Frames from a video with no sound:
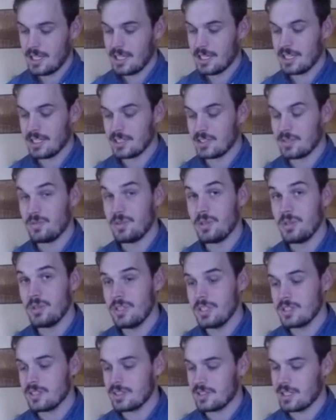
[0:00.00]
let's view
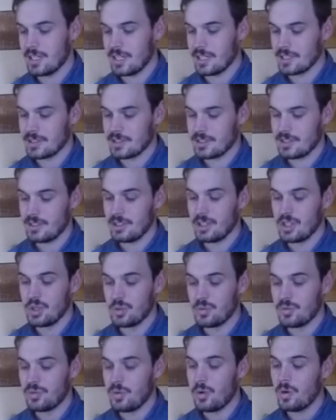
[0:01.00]
these texts in the
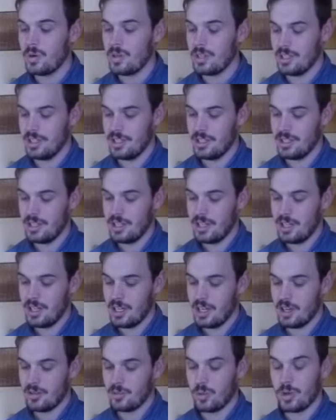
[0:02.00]
euphoria
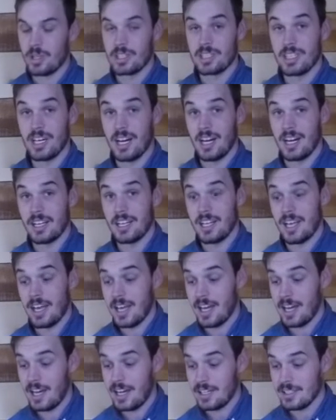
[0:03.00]
of what God
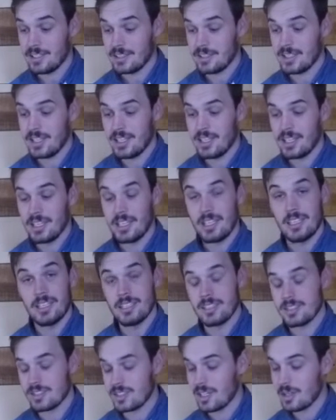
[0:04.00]
has,
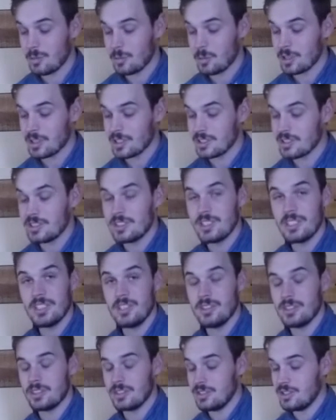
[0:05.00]
is, and will continue
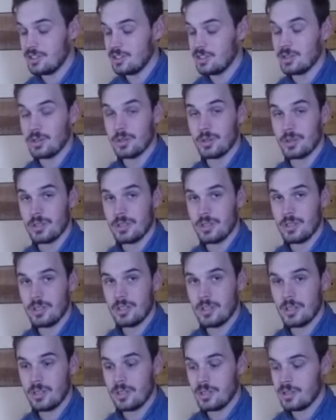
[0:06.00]
to do
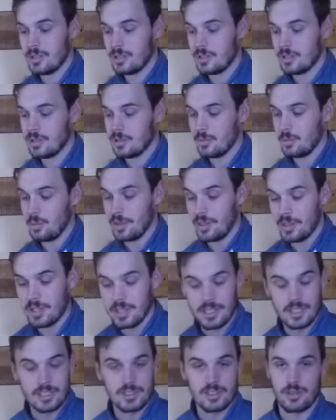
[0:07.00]
within
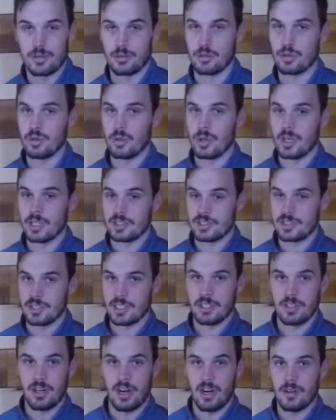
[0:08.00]
us, through us, and
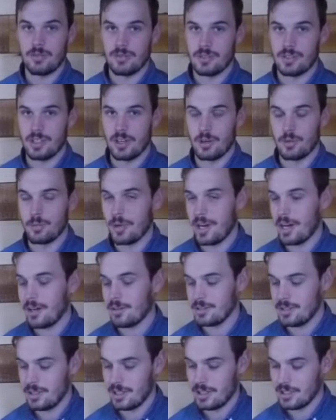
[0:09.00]
often
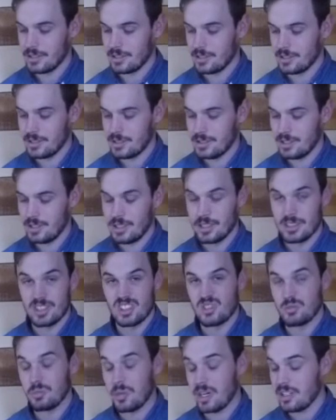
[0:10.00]
around us, in
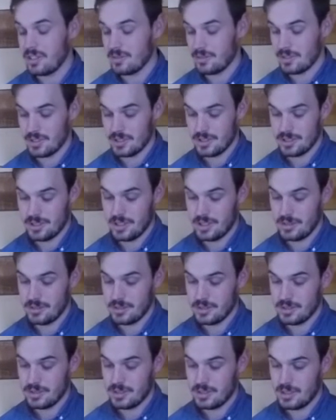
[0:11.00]
spite of ourselves.